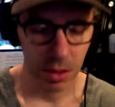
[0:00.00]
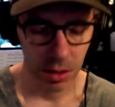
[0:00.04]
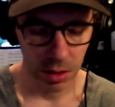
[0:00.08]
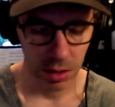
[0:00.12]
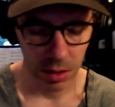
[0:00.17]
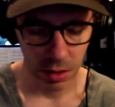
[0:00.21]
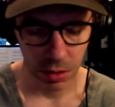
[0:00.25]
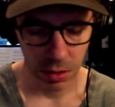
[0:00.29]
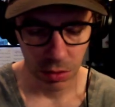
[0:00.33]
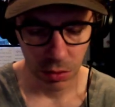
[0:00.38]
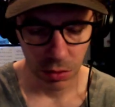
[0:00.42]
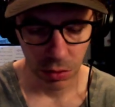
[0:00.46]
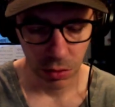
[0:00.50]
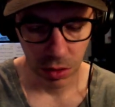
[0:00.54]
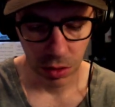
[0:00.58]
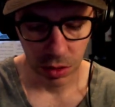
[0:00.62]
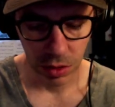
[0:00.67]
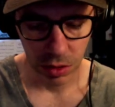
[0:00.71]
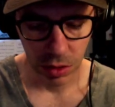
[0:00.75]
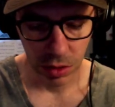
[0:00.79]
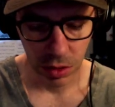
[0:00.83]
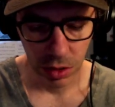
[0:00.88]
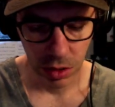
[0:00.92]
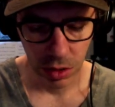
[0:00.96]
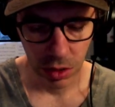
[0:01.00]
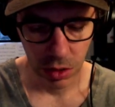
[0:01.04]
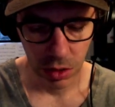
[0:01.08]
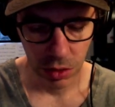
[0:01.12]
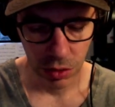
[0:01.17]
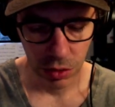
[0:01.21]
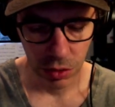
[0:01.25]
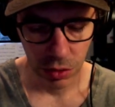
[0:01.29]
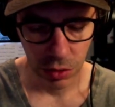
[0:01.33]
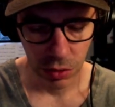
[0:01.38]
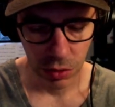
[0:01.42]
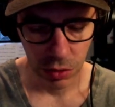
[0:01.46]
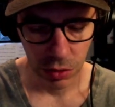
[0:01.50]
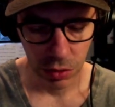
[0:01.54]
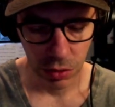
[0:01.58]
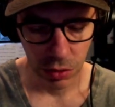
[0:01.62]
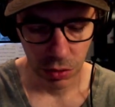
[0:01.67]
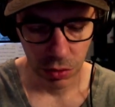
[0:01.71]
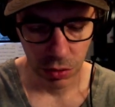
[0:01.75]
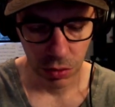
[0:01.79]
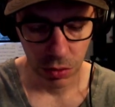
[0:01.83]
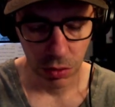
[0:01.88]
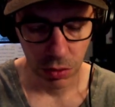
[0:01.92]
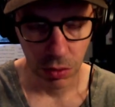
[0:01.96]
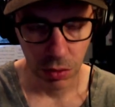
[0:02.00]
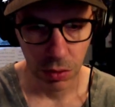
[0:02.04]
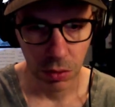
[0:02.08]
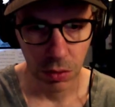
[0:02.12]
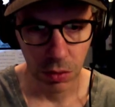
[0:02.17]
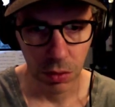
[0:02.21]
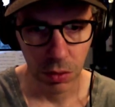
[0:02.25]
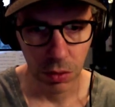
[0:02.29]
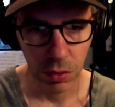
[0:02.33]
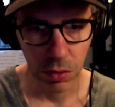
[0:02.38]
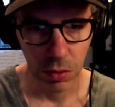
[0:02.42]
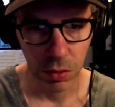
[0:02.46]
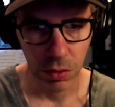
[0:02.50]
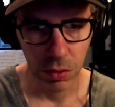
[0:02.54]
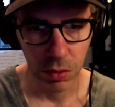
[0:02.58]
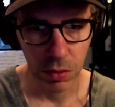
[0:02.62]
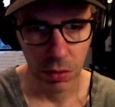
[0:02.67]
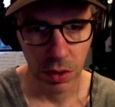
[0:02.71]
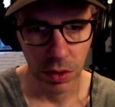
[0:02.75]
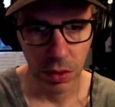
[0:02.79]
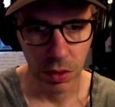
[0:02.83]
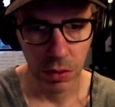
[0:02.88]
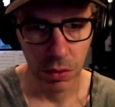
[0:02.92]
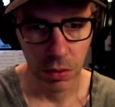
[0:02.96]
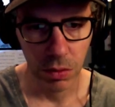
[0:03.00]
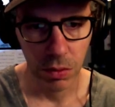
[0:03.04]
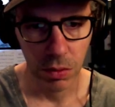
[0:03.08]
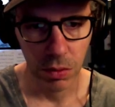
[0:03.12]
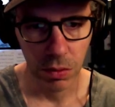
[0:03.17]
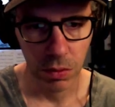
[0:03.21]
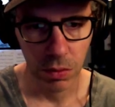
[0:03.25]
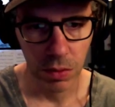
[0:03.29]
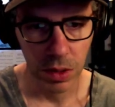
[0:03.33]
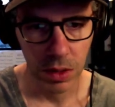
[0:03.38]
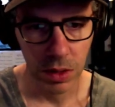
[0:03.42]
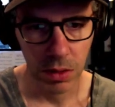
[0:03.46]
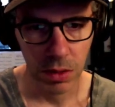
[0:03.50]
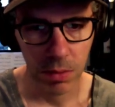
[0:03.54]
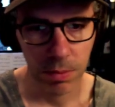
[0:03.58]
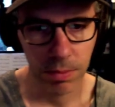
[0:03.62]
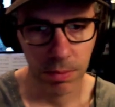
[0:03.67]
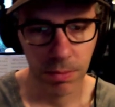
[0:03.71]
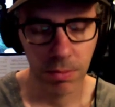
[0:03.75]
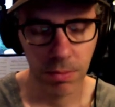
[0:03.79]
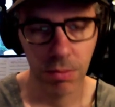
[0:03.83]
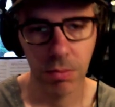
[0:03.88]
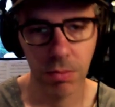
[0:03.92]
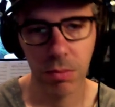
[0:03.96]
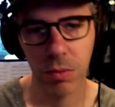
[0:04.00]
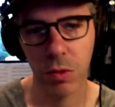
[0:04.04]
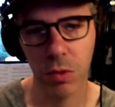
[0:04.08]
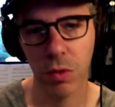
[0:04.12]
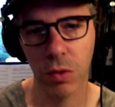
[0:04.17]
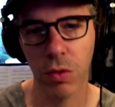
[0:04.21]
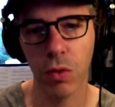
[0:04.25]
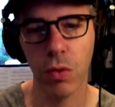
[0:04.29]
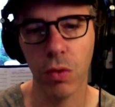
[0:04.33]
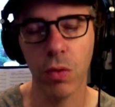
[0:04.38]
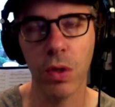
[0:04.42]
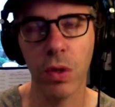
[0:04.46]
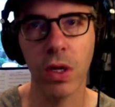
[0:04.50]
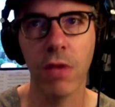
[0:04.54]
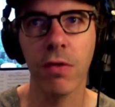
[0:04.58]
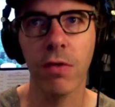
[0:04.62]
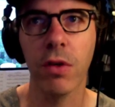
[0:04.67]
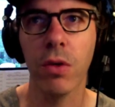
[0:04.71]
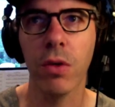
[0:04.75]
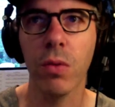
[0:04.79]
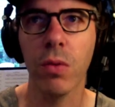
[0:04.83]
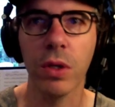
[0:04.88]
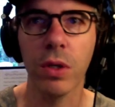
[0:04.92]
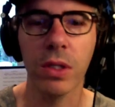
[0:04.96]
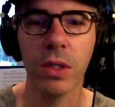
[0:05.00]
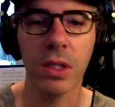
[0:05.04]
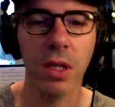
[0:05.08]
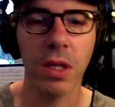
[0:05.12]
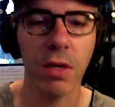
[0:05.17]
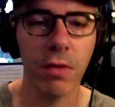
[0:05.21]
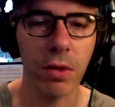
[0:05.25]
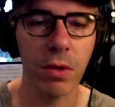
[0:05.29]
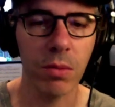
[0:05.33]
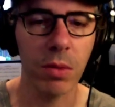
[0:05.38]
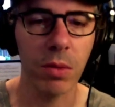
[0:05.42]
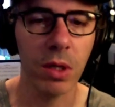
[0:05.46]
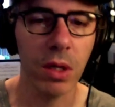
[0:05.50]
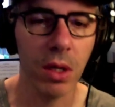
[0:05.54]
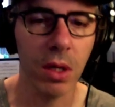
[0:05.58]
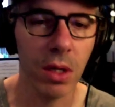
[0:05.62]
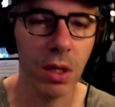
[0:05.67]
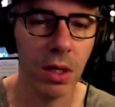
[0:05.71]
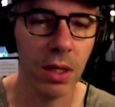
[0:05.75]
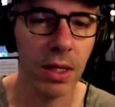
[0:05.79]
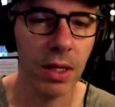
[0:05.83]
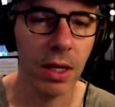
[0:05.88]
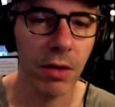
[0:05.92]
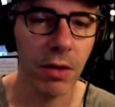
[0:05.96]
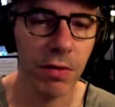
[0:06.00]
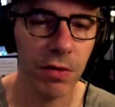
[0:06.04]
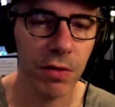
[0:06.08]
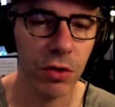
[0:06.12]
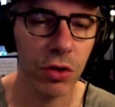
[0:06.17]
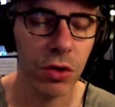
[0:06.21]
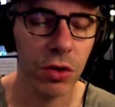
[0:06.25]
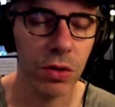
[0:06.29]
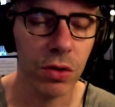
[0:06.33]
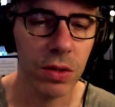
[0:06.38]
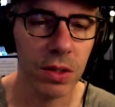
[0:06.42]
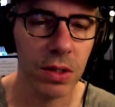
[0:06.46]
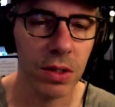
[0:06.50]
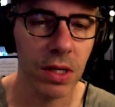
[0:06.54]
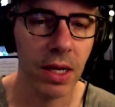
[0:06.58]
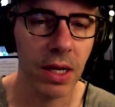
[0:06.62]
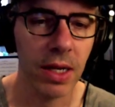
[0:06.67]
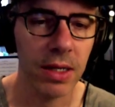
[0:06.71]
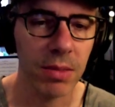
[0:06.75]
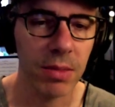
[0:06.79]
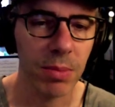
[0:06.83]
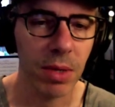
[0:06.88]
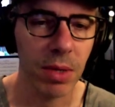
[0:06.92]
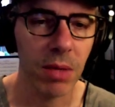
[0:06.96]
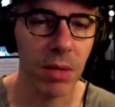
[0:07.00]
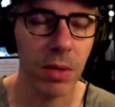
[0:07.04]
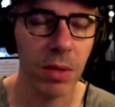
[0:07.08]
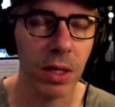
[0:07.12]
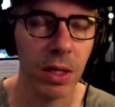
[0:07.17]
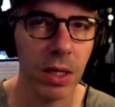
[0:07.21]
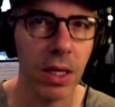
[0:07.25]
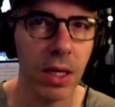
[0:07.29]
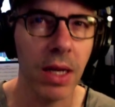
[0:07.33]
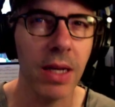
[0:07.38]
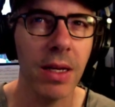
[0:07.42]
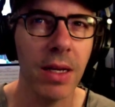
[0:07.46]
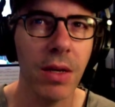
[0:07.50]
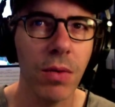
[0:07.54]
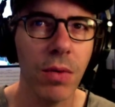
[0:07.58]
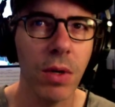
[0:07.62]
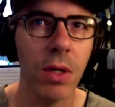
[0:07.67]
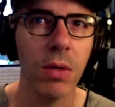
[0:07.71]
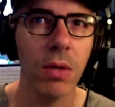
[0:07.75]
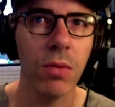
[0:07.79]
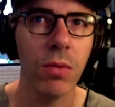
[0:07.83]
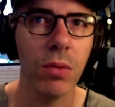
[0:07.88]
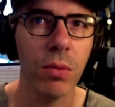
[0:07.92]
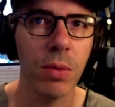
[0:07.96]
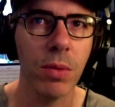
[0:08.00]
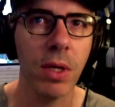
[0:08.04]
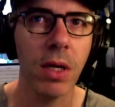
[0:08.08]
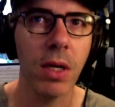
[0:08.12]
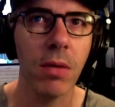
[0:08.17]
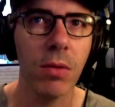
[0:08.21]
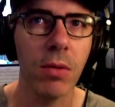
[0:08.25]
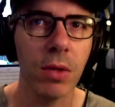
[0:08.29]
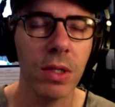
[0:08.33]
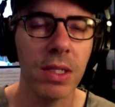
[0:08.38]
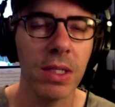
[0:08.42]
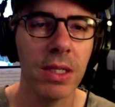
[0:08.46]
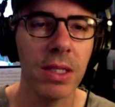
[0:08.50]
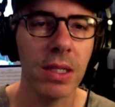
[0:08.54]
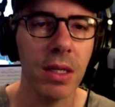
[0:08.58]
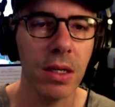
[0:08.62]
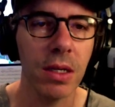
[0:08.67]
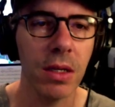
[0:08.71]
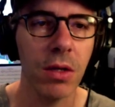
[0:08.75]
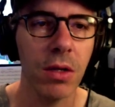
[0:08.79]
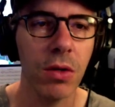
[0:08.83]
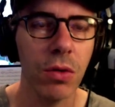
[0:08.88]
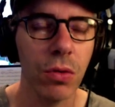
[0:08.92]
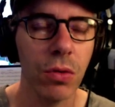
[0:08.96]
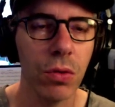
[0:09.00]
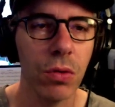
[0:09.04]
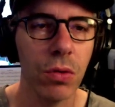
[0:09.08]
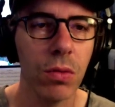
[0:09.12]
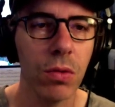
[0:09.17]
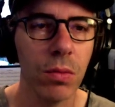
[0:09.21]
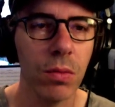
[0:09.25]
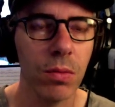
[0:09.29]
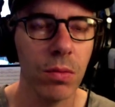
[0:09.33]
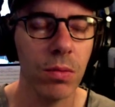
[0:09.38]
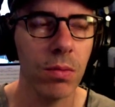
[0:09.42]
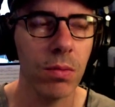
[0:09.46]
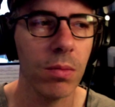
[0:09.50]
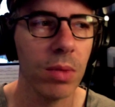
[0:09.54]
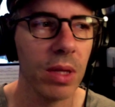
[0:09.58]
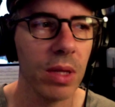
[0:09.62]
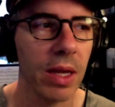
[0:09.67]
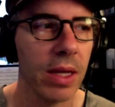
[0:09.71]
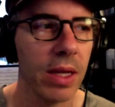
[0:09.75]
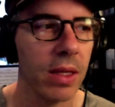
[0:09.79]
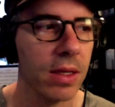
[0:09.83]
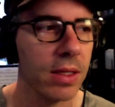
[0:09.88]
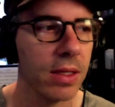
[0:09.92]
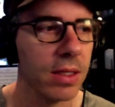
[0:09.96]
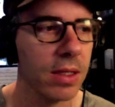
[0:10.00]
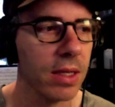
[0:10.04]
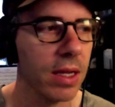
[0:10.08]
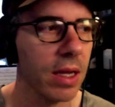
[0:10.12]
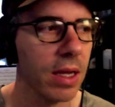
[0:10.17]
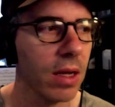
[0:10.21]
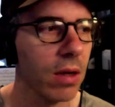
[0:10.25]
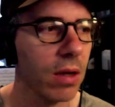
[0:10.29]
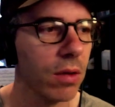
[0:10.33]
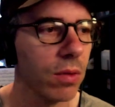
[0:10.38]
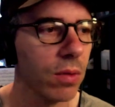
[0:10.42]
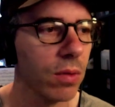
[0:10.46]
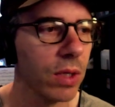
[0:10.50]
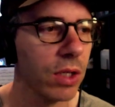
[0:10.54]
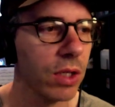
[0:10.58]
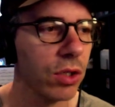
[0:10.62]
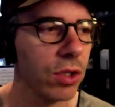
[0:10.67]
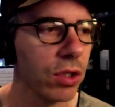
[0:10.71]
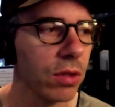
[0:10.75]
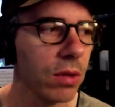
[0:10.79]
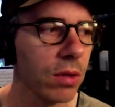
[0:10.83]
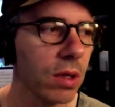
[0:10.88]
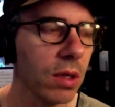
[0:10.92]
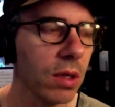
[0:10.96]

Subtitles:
and call it Tutorial 1 or whatever you want to give it. Now, if you choose as public, anyone would be able to see your playlist now, which,